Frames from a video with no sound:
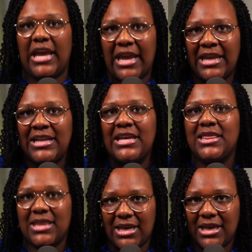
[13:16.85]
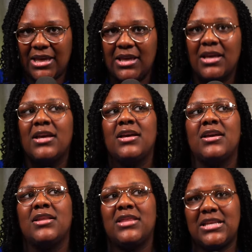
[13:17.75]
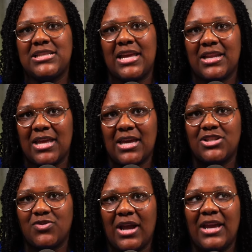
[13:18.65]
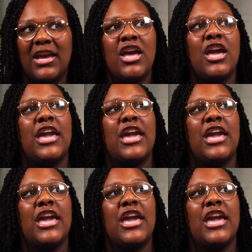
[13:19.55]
anything this day and age, right?